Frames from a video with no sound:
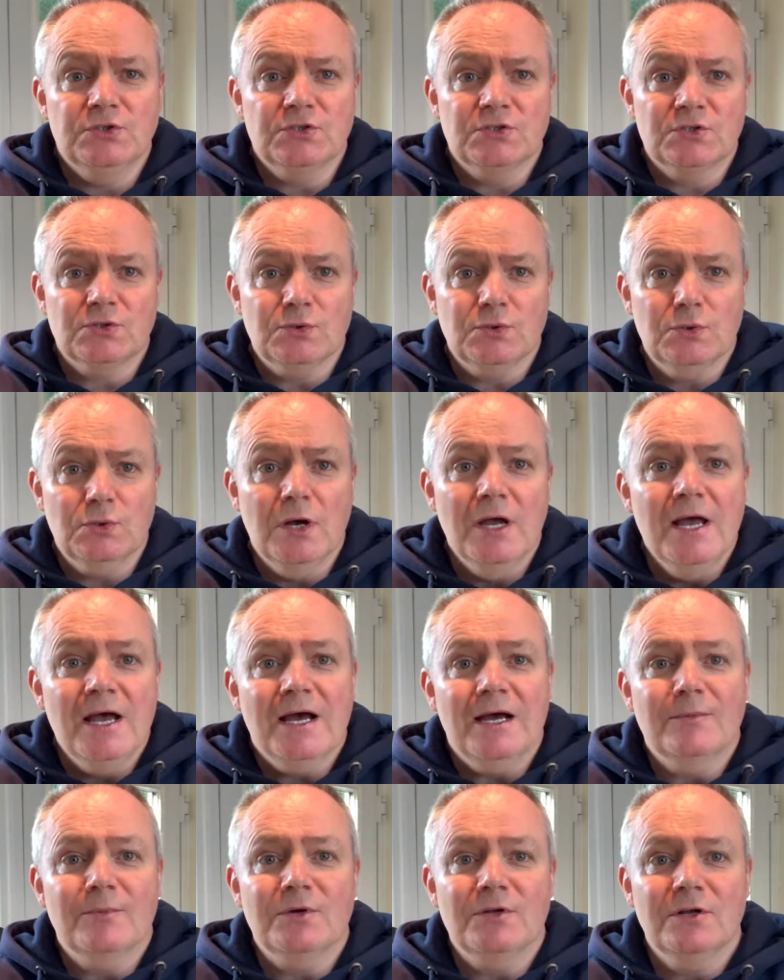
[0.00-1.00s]
So
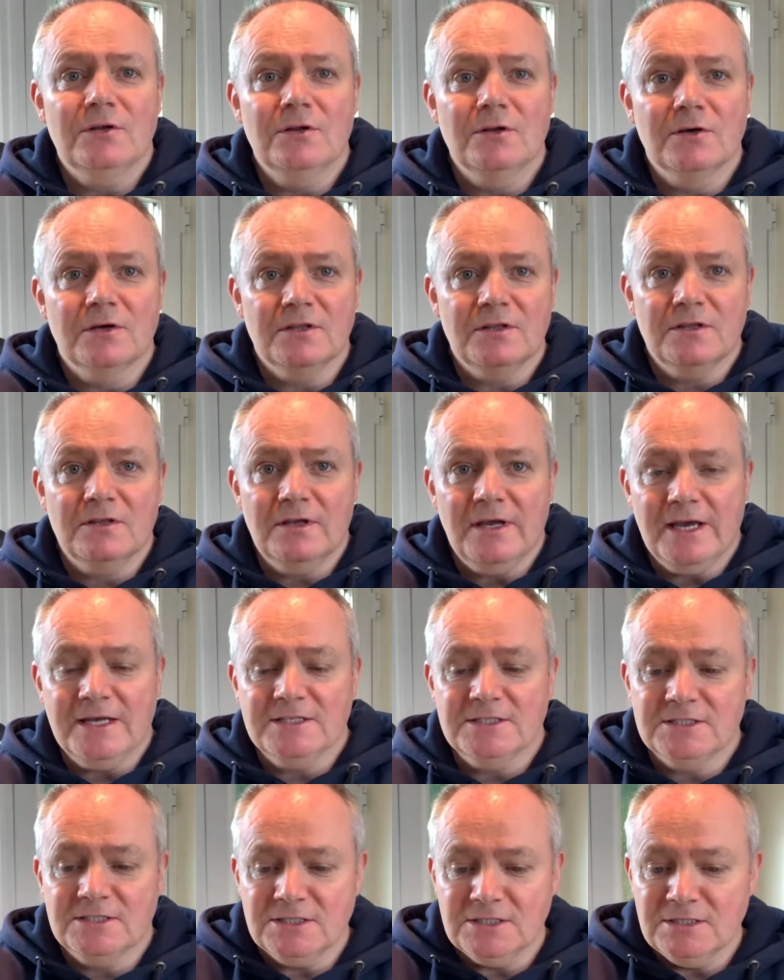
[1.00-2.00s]
I'm going to look at the
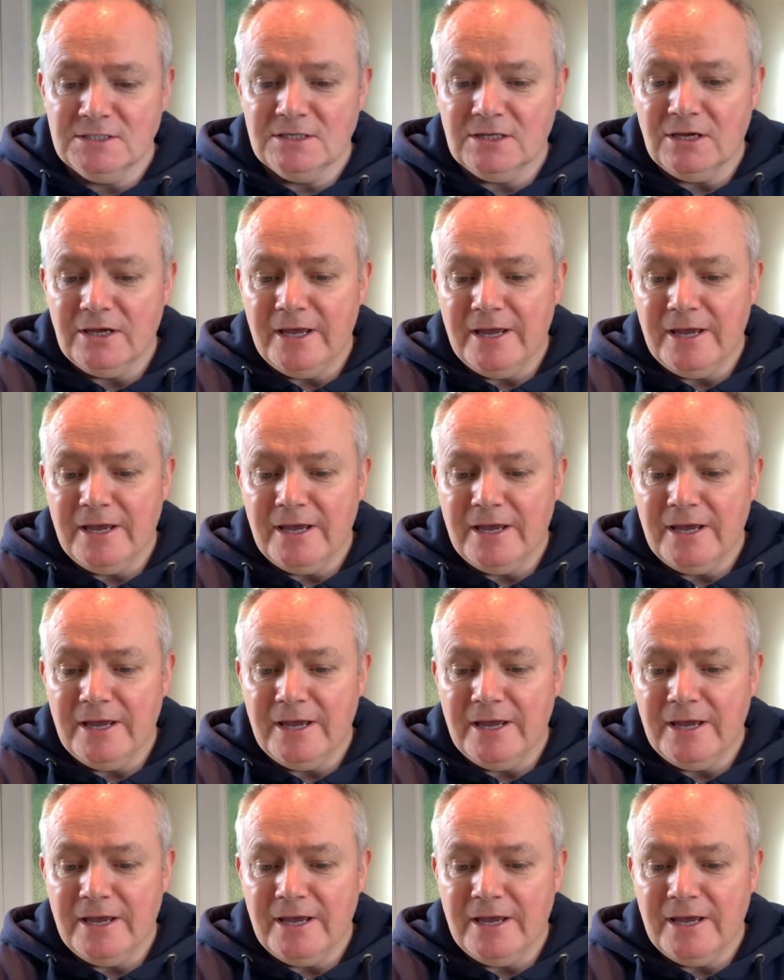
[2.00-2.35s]
editing,